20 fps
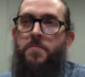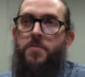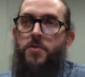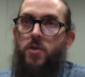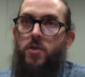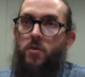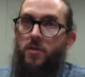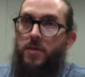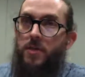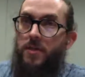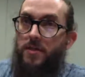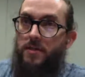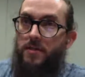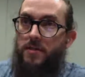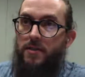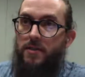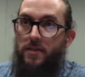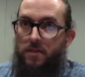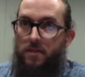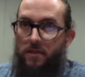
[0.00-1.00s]
So
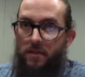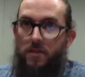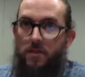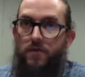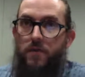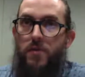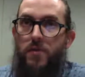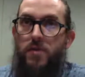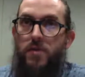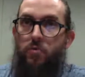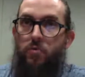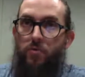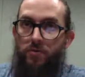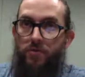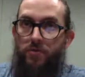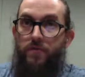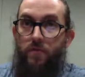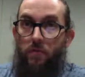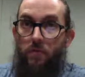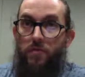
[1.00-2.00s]
it's very
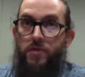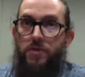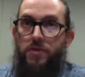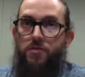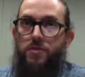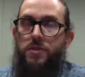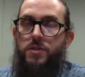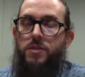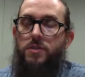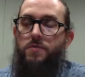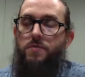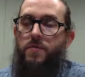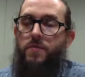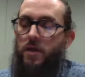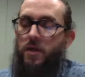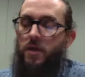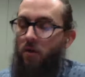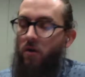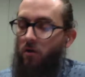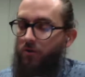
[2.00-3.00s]
important for this
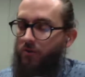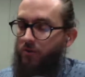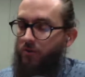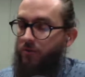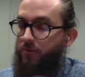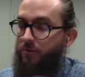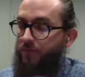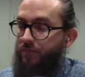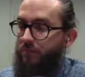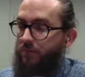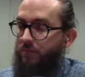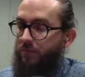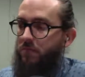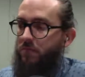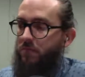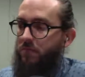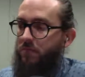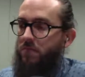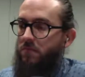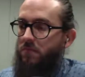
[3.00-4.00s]
reason. Also,
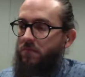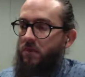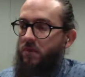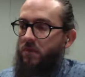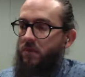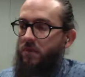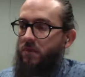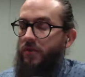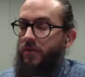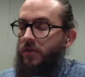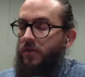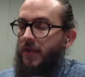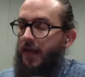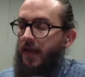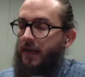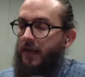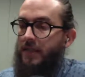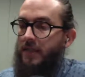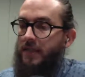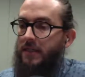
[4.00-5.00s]
if you
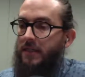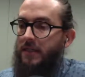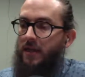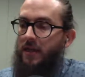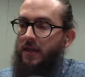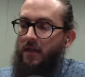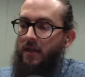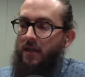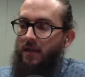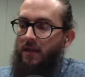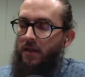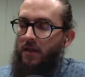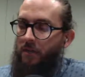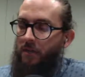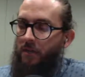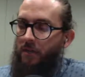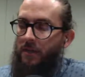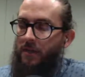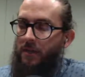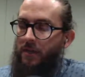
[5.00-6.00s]
look at it,
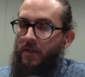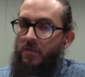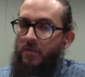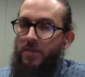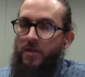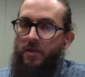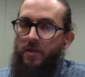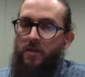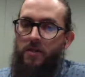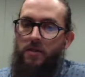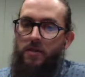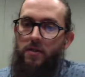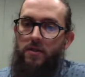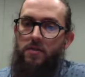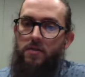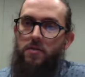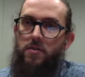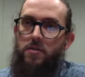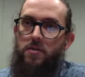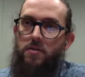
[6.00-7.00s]
email
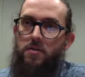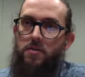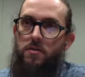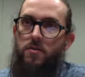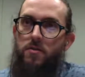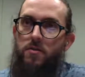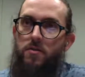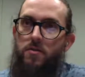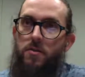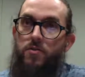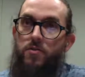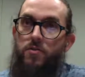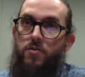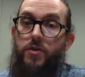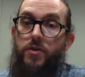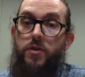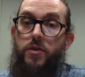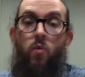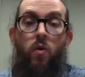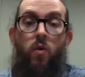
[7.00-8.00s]
is
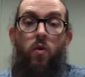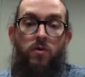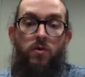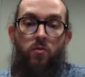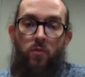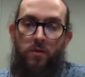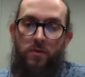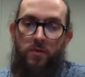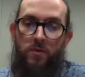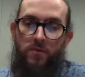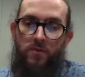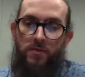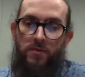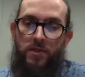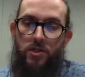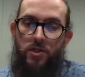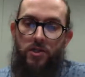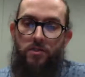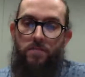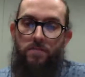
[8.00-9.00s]
really a one-on-one
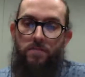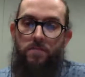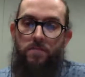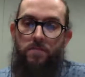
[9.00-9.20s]
conversation.